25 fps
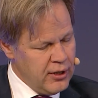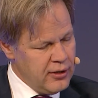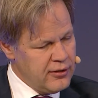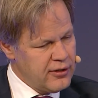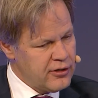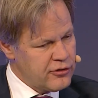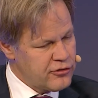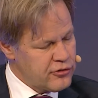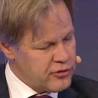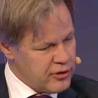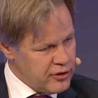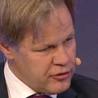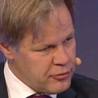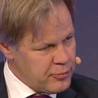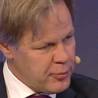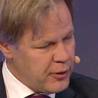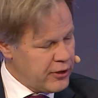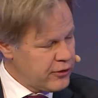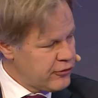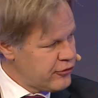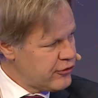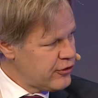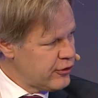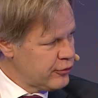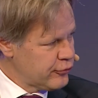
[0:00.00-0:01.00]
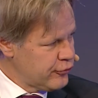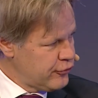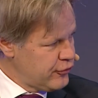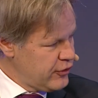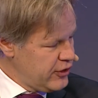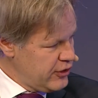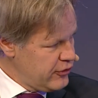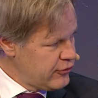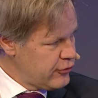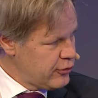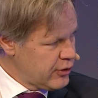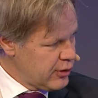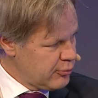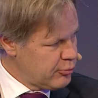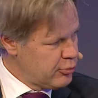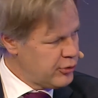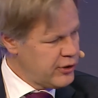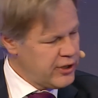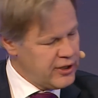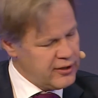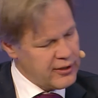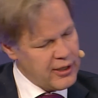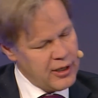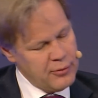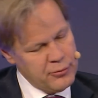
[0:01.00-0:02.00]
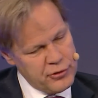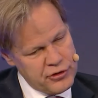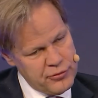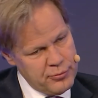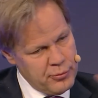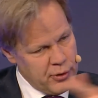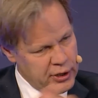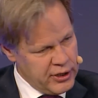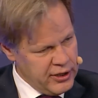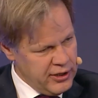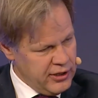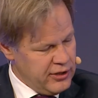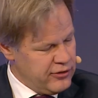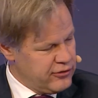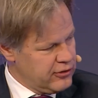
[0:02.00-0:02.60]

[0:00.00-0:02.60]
There's transparency on fees. You can predict how much money